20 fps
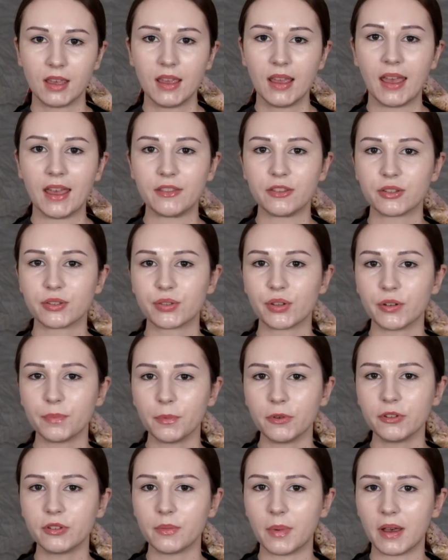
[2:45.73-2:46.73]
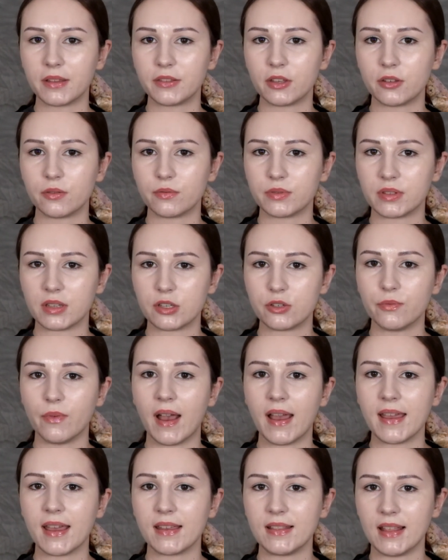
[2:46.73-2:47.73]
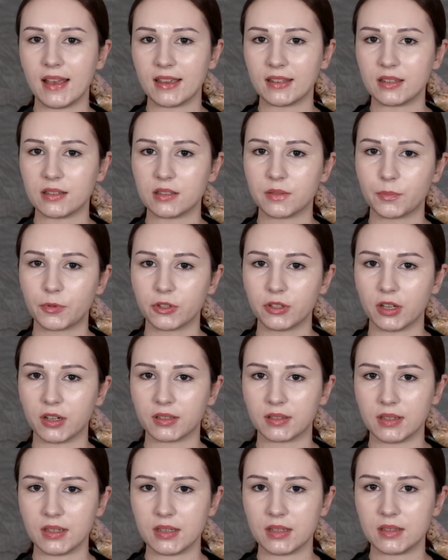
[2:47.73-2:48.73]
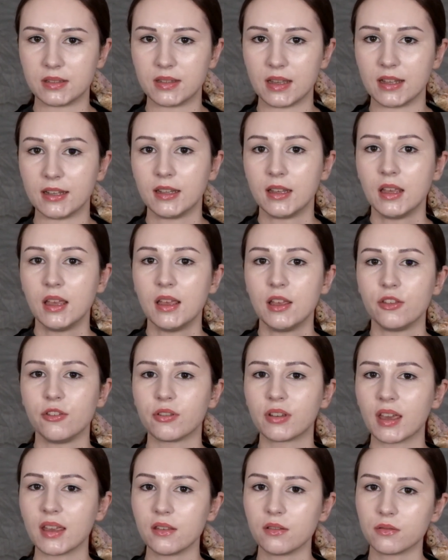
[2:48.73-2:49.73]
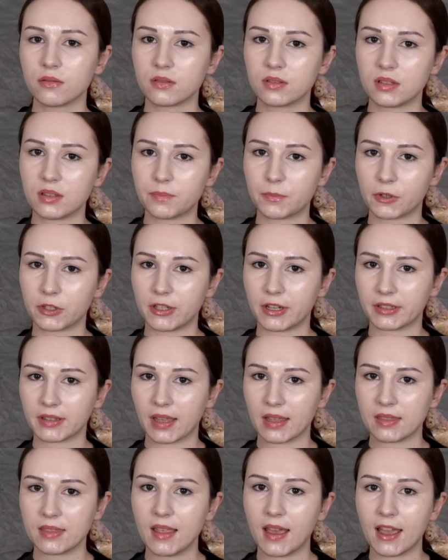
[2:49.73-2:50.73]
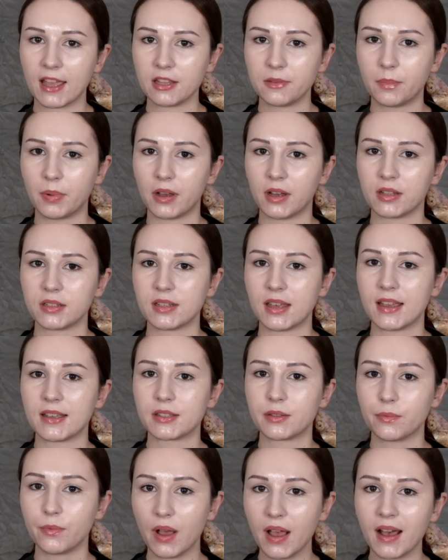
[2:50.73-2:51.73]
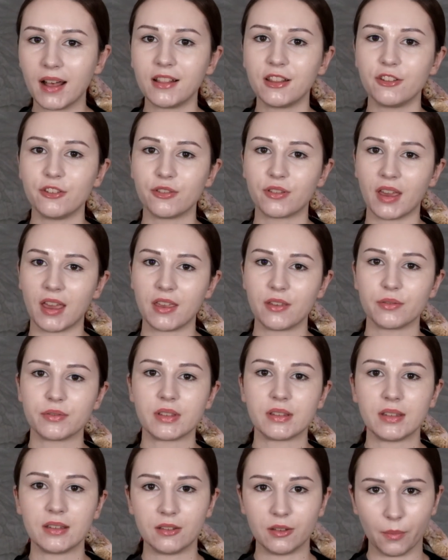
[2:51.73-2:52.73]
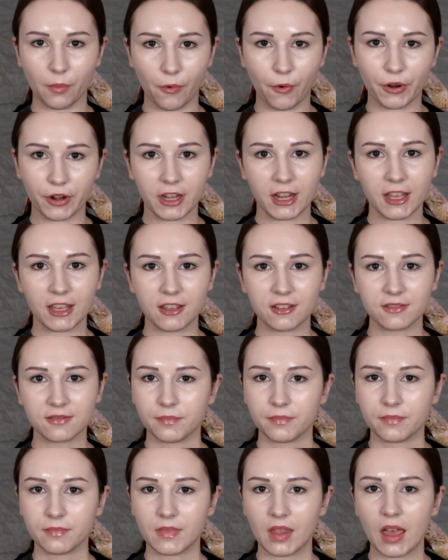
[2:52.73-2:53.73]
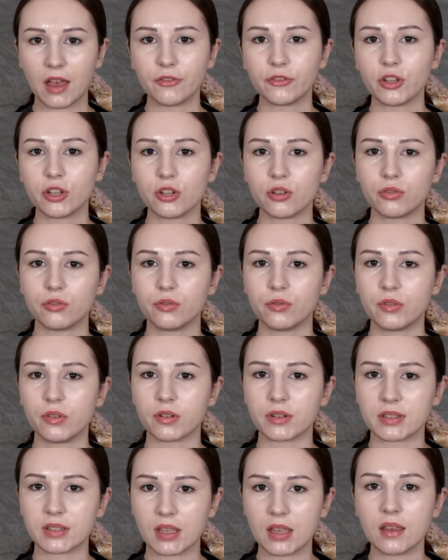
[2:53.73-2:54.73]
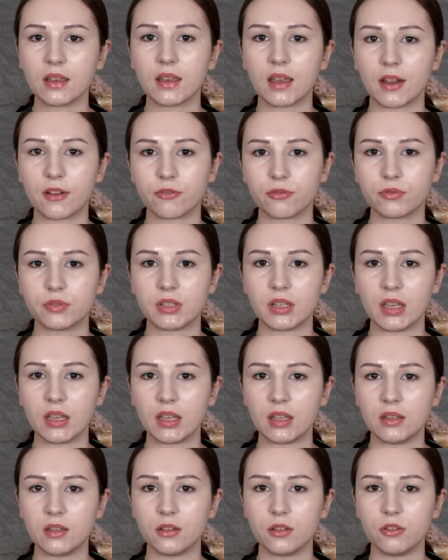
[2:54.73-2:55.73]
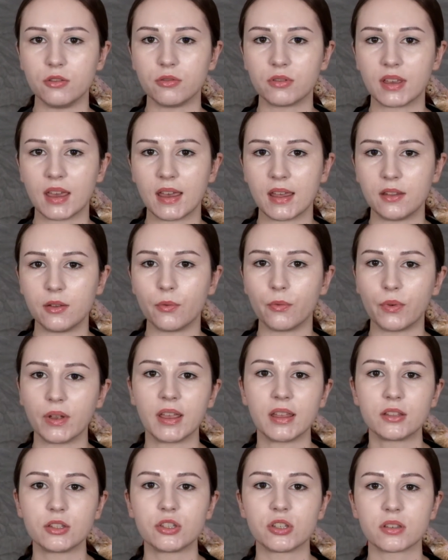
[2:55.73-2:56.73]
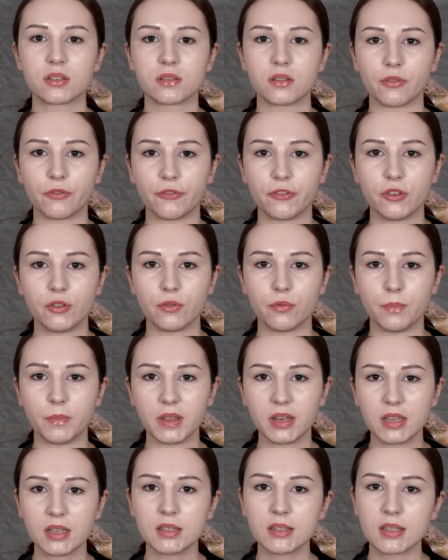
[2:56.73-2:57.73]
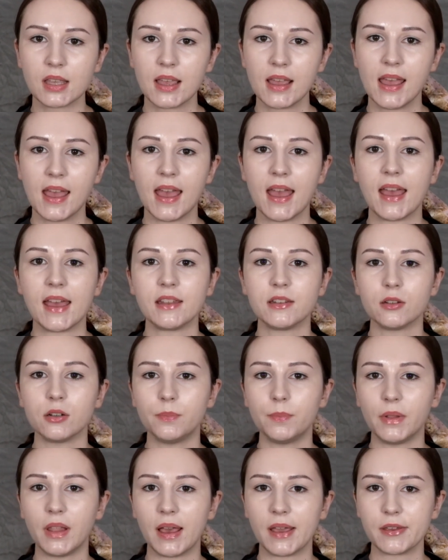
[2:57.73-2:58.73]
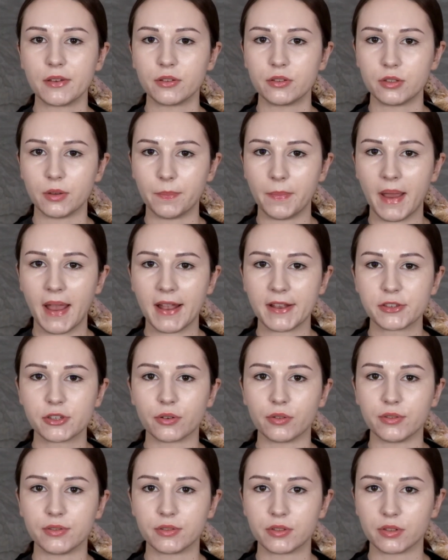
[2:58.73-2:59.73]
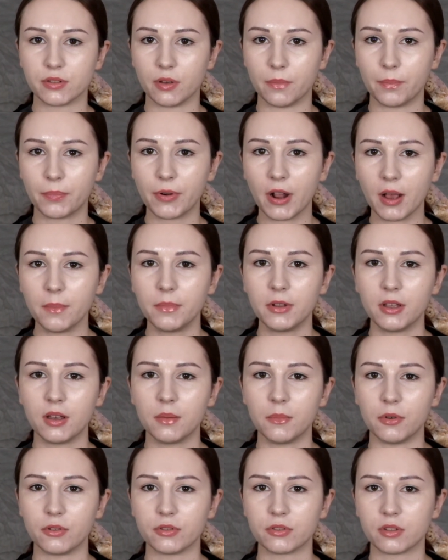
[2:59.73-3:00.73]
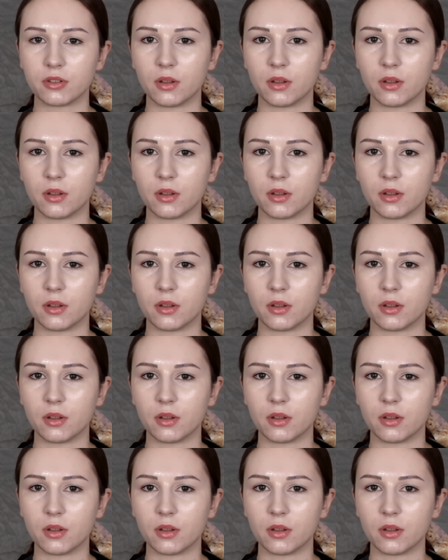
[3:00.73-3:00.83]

And the third point about the usage, why I like this product, is that you can use this product at night, but as well you can use it in the morning. After you do your skincare routine, you can wait just a few minutes and apply on the patch onto the problem, onto the